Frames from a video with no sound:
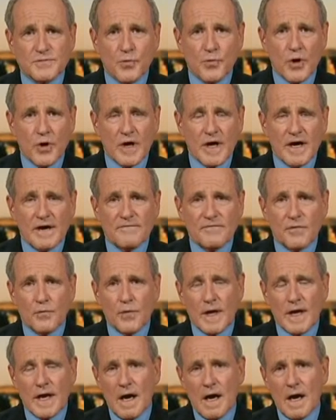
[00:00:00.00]
wherever
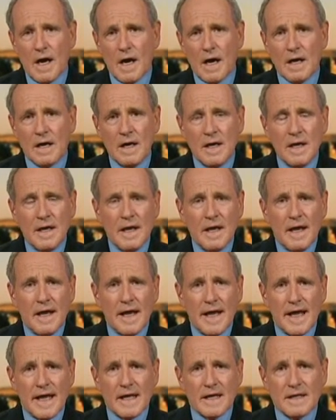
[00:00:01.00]
we are,
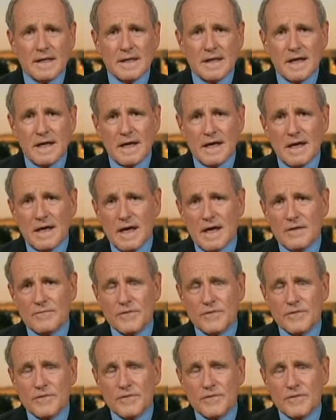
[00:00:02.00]
and a